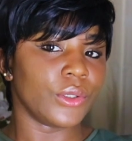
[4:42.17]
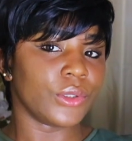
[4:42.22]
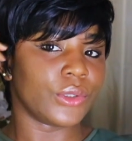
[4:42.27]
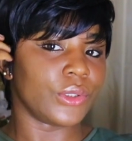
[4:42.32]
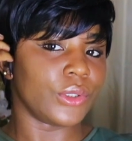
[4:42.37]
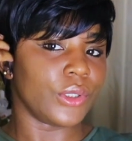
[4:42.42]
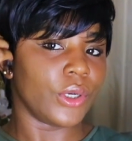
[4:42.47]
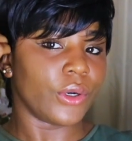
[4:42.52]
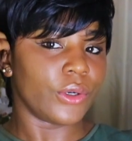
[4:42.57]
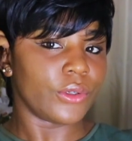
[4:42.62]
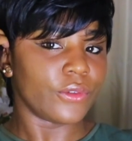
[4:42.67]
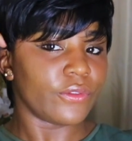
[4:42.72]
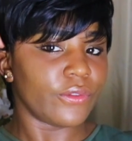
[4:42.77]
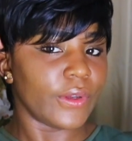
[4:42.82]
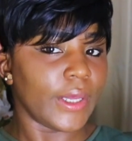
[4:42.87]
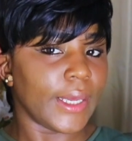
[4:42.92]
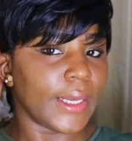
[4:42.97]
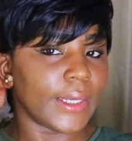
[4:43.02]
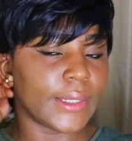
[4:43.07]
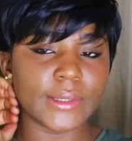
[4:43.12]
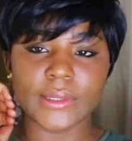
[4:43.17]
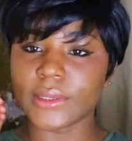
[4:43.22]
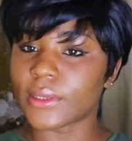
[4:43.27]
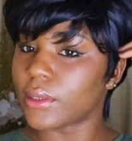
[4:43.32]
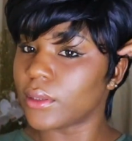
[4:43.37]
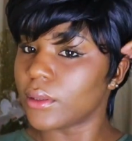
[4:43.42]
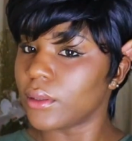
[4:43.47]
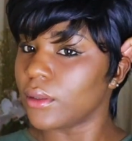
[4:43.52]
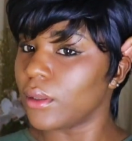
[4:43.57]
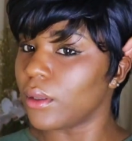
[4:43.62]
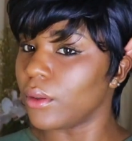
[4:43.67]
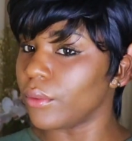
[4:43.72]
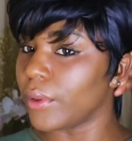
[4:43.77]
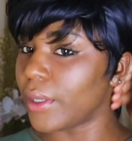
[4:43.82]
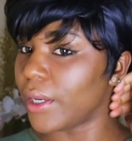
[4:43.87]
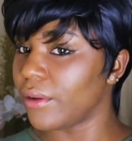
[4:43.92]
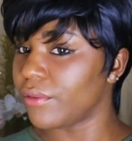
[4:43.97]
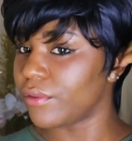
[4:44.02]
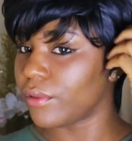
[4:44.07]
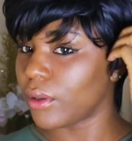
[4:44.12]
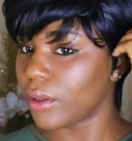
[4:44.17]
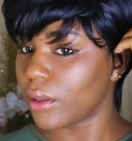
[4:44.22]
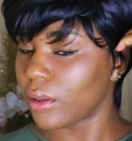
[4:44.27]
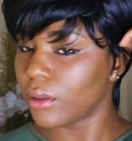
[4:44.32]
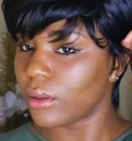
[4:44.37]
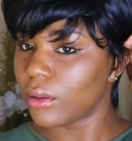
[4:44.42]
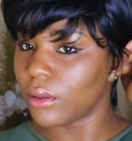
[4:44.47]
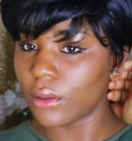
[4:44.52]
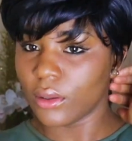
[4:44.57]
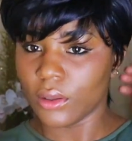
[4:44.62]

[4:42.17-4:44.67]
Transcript: to your own face, whatever.